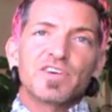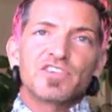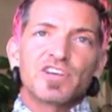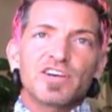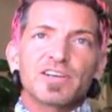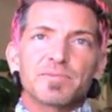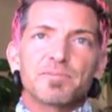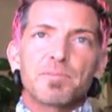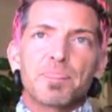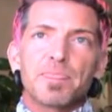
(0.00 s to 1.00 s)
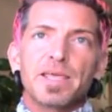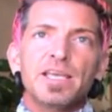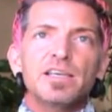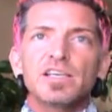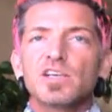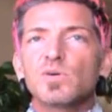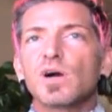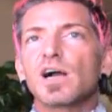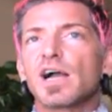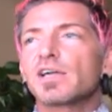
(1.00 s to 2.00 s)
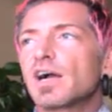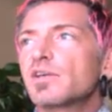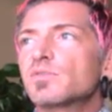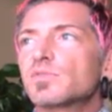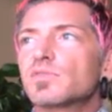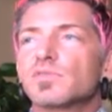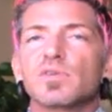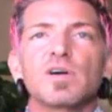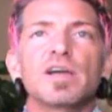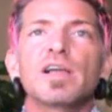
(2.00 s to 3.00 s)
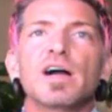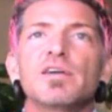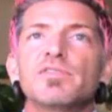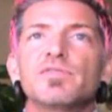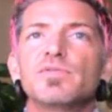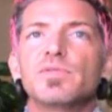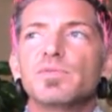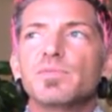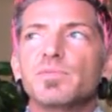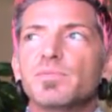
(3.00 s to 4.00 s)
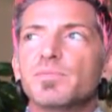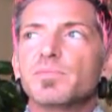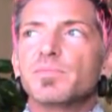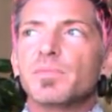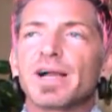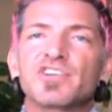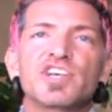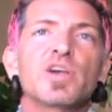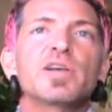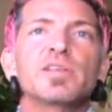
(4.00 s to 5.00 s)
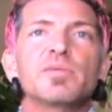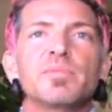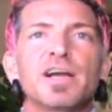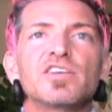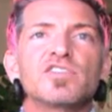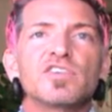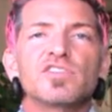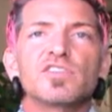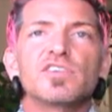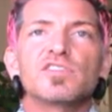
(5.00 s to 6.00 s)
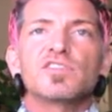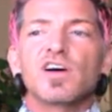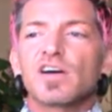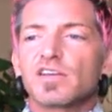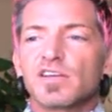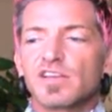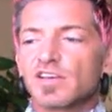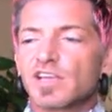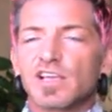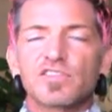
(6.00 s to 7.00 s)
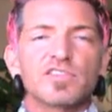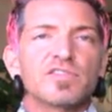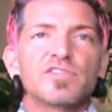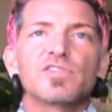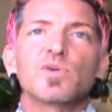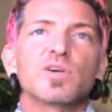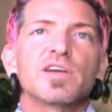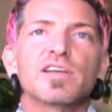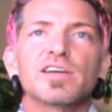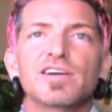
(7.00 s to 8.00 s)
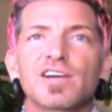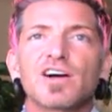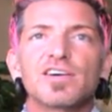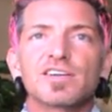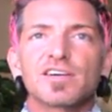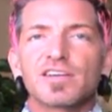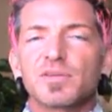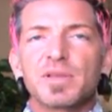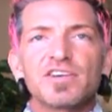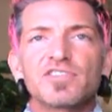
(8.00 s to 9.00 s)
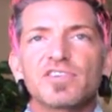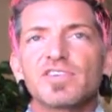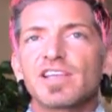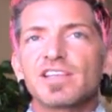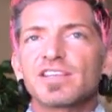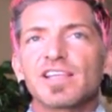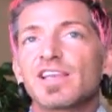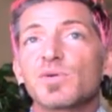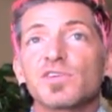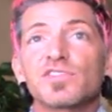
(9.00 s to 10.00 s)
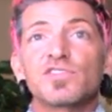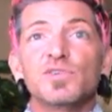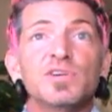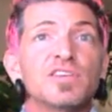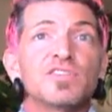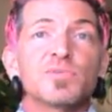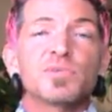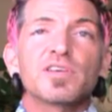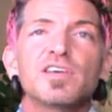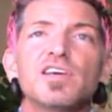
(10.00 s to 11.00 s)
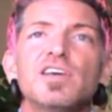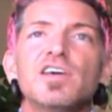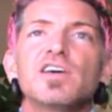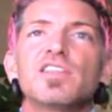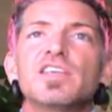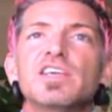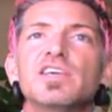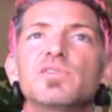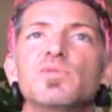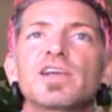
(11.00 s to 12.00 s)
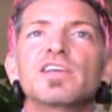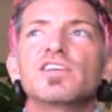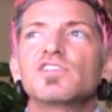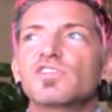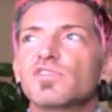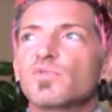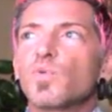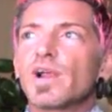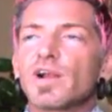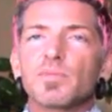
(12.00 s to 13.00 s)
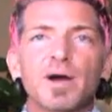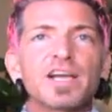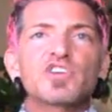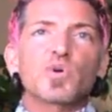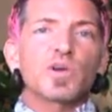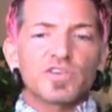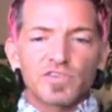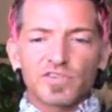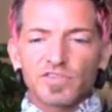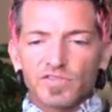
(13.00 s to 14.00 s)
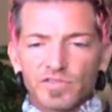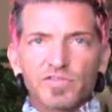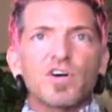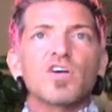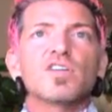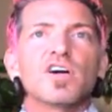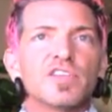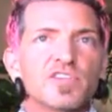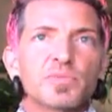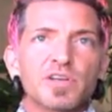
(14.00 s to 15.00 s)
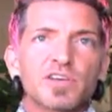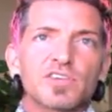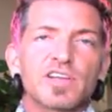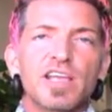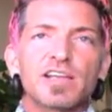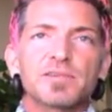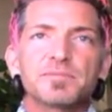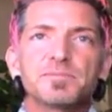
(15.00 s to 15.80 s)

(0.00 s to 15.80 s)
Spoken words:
vegetarian. And, you know, I by sharing my decision, it's not an indication of or a condemnation of anything that anyone else is doing. It's simply the recognition of where my choices fall on this particular day.